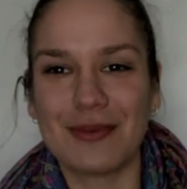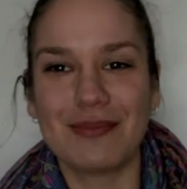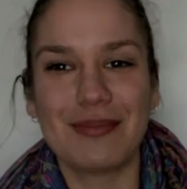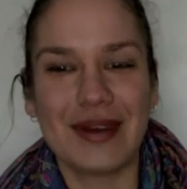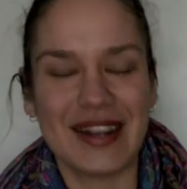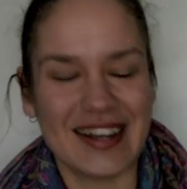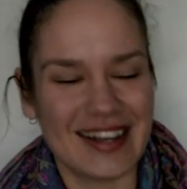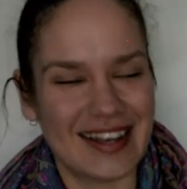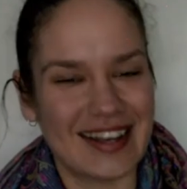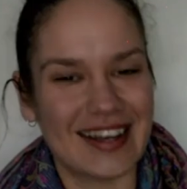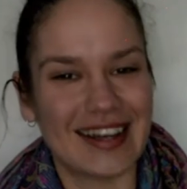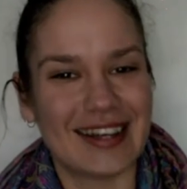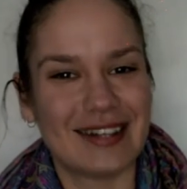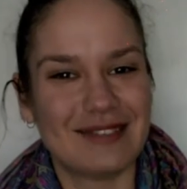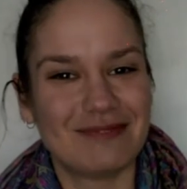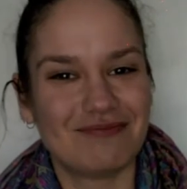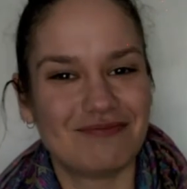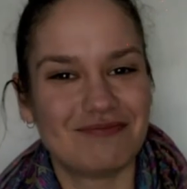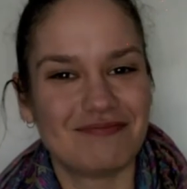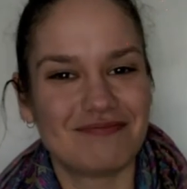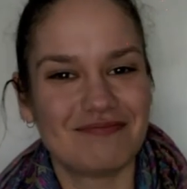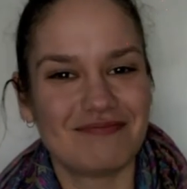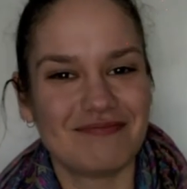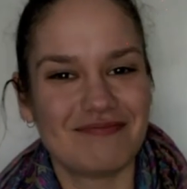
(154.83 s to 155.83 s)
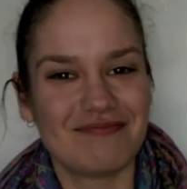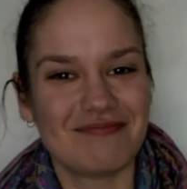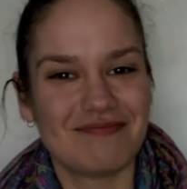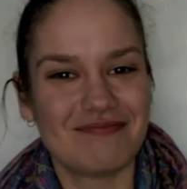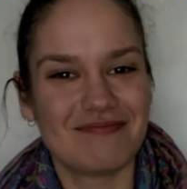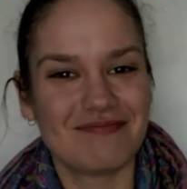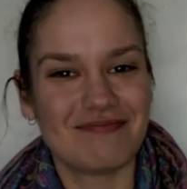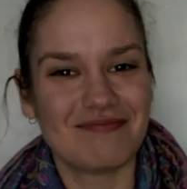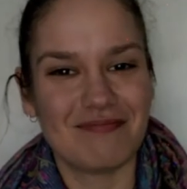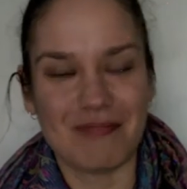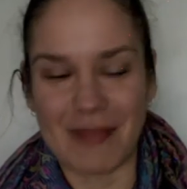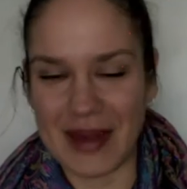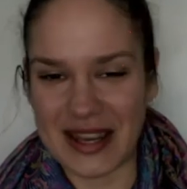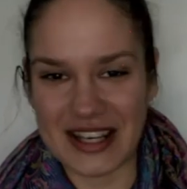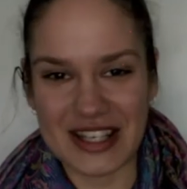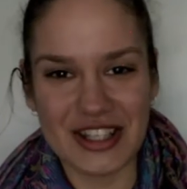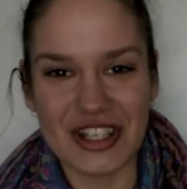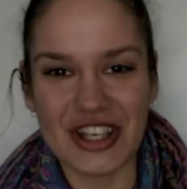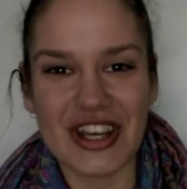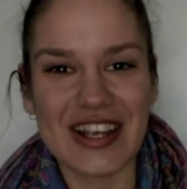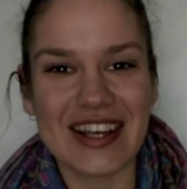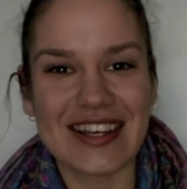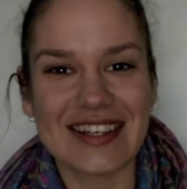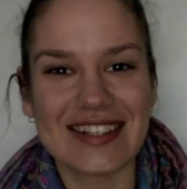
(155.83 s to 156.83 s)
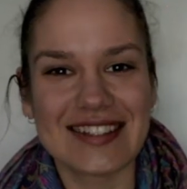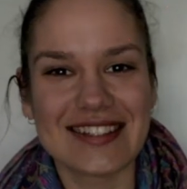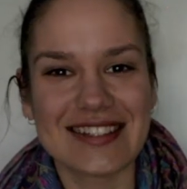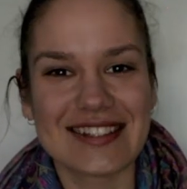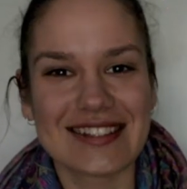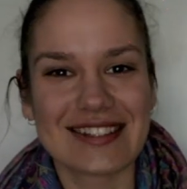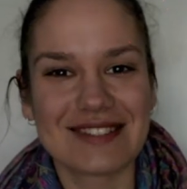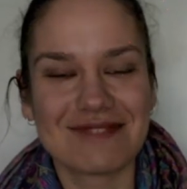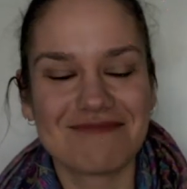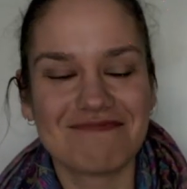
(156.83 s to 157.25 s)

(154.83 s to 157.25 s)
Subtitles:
paneer meant cheese,